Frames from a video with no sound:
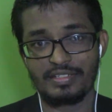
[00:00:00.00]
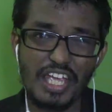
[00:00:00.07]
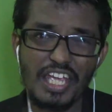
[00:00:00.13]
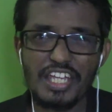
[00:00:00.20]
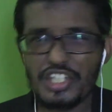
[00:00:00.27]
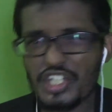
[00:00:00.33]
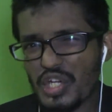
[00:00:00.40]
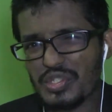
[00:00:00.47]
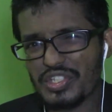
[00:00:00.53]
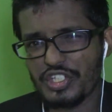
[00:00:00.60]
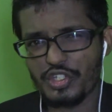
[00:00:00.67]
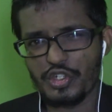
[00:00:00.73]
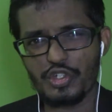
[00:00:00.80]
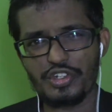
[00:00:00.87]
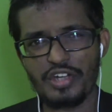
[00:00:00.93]
It shows the
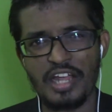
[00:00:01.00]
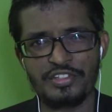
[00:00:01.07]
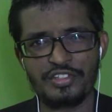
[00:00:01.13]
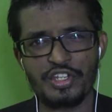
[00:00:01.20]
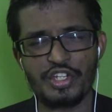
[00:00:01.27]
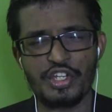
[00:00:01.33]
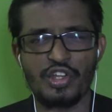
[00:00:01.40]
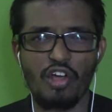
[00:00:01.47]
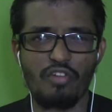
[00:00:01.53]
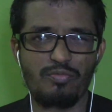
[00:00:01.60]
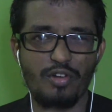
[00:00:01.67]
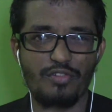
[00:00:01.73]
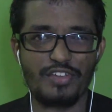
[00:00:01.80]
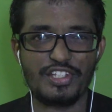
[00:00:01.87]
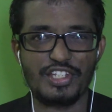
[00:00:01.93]
true transition of
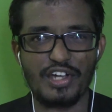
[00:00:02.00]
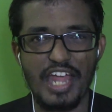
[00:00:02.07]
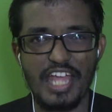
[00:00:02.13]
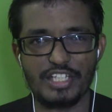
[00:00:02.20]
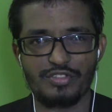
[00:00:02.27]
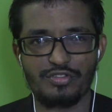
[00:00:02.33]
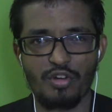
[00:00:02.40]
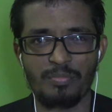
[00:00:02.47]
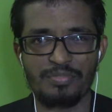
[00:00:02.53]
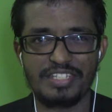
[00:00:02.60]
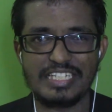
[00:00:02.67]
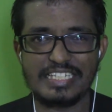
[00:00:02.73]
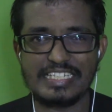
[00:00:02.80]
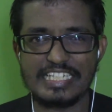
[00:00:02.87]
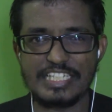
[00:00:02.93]
Professor X from
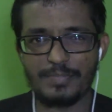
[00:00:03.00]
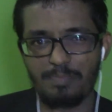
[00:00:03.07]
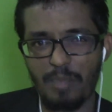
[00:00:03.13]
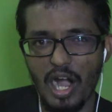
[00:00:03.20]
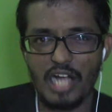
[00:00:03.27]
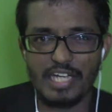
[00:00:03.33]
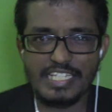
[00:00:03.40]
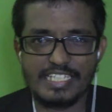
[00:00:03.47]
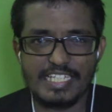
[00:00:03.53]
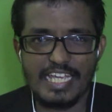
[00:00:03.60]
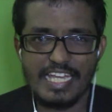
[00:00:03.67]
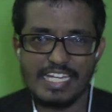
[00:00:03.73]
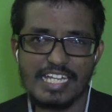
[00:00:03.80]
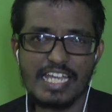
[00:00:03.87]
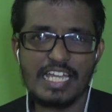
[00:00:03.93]
60s party
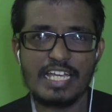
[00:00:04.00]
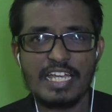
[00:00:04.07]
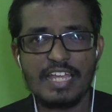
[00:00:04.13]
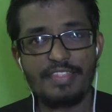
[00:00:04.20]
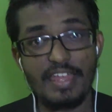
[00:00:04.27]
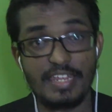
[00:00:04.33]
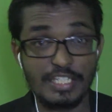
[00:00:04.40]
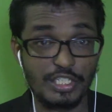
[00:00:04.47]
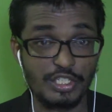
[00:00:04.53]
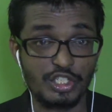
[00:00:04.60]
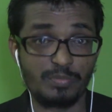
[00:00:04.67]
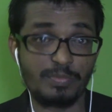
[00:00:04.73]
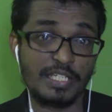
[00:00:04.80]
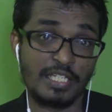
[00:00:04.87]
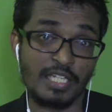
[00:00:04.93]
kid that he used to
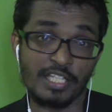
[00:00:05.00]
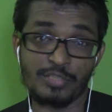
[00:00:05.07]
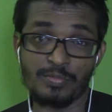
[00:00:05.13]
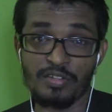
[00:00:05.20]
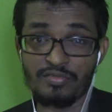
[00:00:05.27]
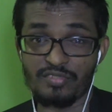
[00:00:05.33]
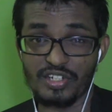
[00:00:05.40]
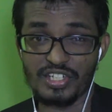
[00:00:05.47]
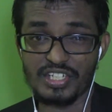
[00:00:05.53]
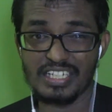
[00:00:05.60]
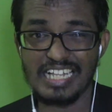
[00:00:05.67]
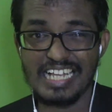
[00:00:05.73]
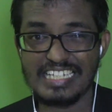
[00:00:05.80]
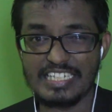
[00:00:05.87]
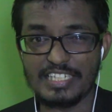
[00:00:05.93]
be in X-Men First
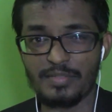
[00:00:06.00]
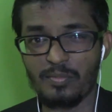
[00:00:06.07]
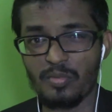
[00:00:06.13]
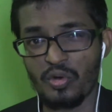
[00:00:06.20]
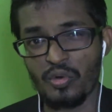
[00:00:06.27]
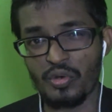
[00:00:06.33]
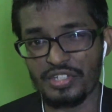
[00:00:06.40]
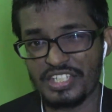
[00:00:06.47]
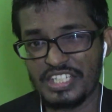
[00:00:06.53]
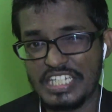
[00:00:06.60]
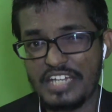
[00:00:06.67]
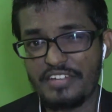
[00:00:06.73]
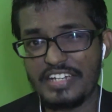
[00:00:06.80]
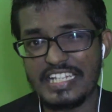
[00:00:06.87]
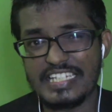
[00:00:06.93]
Class to the more
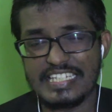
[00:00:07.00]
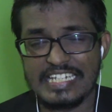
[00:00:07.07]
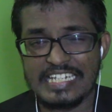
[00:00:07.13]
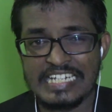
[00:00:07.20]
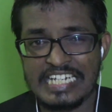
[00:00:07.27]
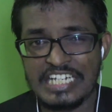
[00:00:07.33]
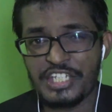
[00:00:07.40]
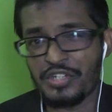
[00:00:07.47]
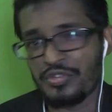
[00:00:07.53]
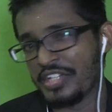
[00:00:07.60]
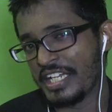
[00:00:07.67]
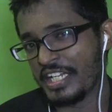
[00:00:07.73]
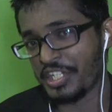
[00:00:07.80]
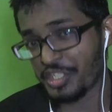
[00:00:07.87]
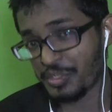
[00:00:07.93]
serious, nurturing,
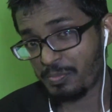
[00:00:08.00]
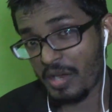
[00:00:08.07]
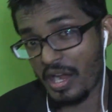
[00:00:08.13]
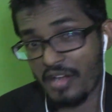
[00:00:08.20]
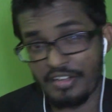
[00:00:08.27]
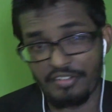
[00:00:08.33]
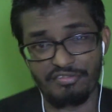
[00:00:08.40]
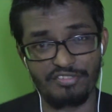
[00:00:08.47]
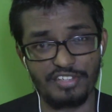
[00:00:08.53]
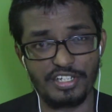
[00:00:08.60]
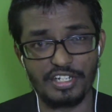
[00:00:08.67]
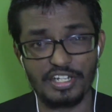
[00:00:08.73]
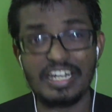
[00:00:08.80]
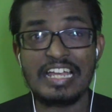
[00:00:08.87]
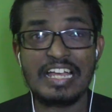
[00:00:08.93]
and inspiring
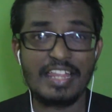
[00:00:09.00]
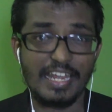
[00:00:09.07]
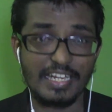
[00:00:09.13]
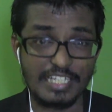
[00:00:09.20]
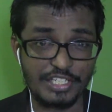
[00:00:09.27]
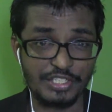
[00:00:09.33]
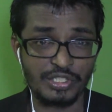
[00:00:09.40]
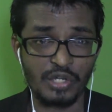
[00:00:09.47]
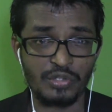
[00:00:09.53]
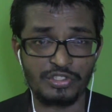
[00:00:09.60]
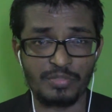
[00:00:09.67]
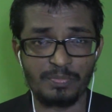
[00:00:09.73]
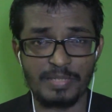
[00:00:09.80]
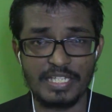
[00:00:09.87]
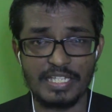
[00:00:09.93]
figure that he is known to
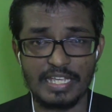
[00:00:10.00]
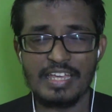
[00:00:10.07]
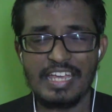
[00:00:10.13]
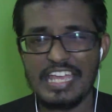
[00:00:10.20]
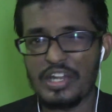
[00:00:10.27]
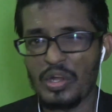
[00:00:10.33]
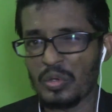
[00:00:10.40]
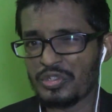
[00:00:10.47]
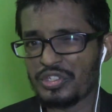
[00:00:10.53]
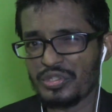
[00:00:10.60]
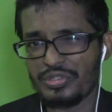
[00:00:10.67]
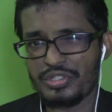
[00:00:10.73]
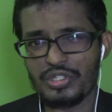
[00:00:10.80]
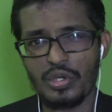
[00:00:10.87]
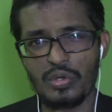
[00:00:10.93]
be. It also
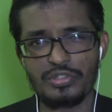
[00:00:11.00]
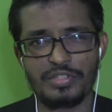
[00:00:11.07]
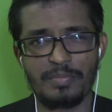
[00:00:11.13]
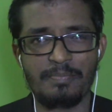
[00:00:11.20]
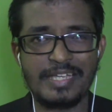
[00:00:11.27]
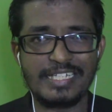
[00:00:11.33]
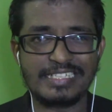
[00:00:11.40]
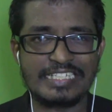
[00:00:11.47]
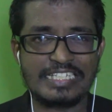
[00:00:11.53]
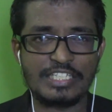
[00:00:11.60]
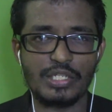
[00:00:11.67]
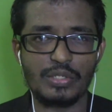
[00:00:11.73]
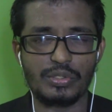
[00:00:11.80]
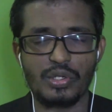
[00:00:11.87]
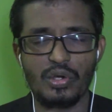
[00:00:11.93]
shows
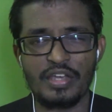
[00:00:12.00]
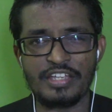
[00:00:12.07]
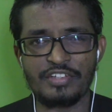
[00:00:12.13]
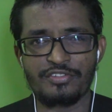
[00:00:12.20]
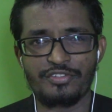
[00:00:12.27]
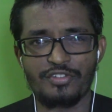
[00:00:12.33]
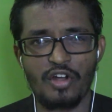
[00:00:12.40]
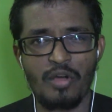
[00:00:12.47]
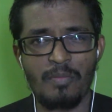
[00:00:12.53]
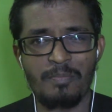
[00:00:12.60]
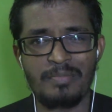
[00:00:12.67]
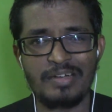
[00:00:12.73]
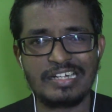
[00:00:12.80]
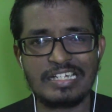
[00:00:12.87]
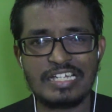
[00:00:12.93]
Magneto going
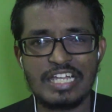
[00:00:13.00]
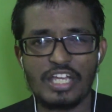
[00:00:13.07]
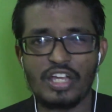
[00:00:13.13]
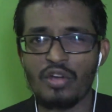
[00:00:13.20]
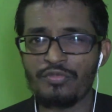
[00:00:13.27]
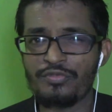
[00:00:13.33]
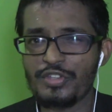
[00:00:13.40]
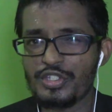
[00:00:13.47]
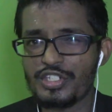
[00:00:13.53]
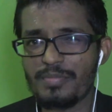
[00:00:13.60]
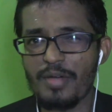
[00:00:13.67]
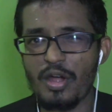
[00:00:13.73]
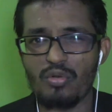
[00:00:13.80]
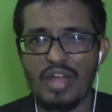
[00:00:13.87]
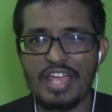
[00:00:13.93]
from confused
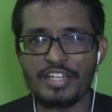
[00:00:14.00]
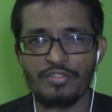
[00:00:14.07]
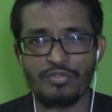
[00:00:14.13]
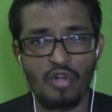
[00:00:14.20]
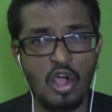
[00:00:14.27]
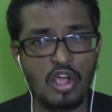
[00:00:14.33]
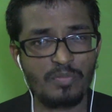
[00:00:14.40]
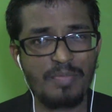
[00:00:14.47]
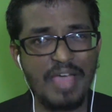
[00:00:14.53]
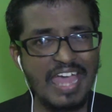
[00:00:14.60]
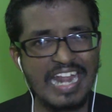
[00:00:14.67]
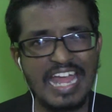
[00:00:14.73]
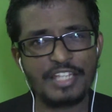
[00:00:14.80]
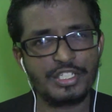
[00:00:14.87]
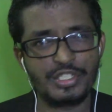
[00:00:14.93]
about right and wrong
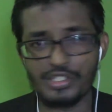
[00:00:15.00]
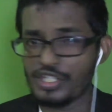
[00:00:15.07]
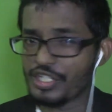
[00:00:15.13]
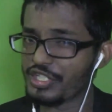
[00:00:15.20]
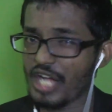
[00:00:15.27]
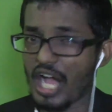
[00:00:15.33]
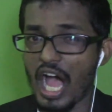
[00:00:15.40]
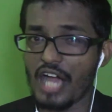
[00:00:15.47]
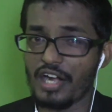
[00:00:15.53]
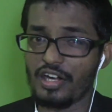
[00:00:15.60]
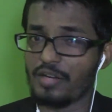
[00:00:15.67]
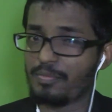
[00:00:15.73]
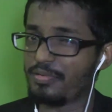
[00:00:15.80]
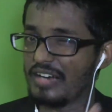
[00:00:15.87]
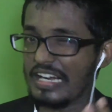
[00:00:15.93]
badass to just
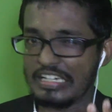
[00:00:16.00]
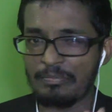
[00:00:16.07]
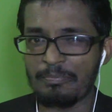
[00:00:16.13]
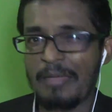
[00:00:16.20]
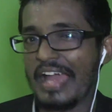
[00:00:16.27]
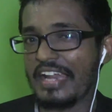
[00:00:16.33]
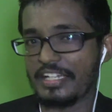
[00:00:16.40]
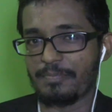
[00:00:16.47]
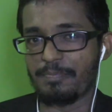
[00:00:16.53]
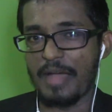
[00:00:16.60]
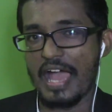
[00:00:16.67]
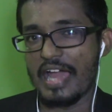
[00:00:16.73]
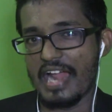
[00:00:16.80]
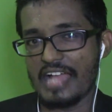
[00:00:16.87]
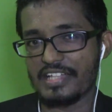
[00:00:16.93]
utter pragmatic
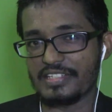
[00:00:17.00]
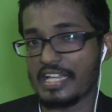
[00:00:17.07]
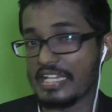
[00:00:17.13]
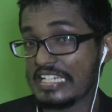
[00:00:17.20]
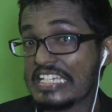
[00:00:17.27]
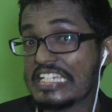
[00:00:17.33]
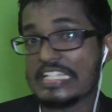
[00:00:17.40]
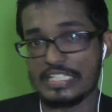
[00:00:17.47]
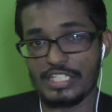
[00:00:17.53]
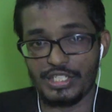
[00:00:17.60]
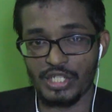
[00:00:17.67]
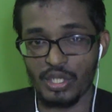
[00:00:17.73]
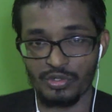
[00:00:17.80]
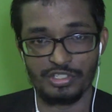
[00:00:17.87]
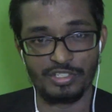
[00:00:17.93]
badass that he is
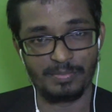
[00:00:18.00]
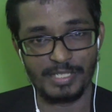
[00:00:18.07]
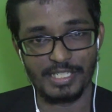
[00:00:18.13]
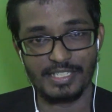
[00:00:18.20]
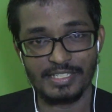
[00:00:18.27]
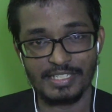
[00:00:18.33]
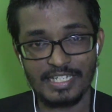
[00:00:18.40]
known to be.